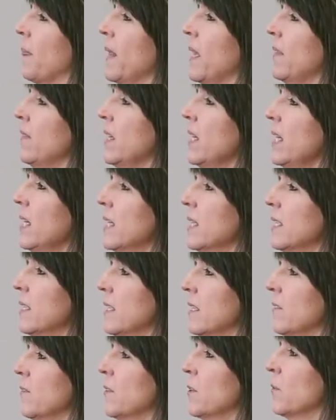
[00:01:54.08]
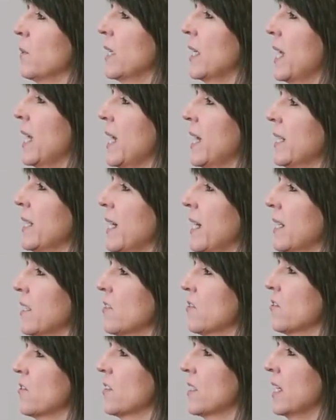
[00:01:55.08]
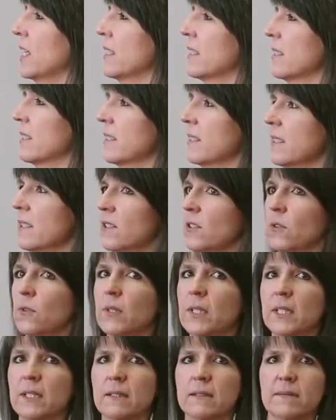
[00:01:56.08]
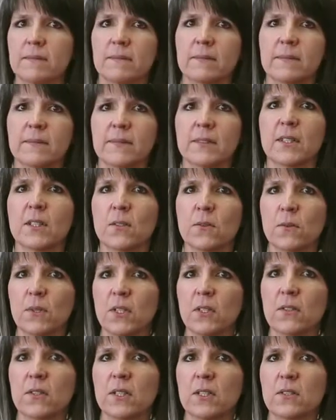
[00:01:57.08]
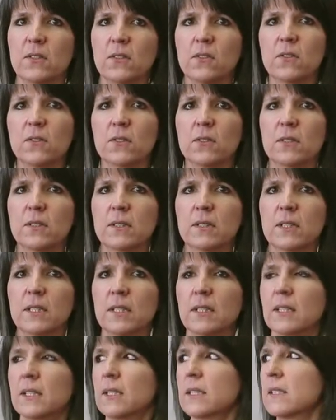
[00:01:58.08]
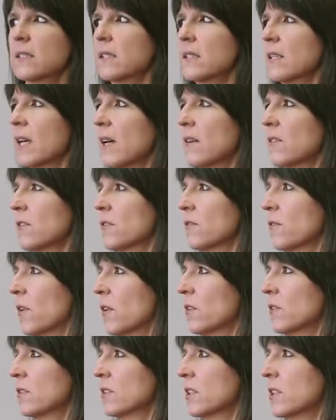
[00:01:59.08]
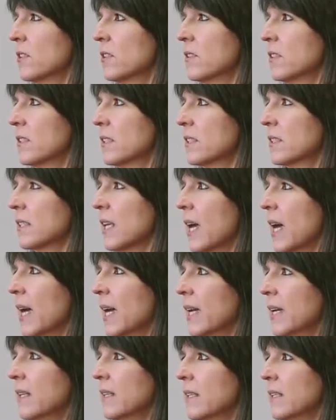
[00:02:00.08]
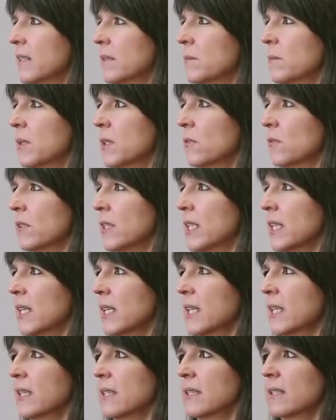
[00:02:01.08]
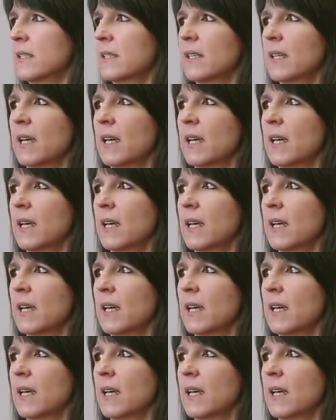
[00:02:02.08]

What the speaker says: And then if you want to add exercises into it, what you can do is have the phone turned to the side and be reading it,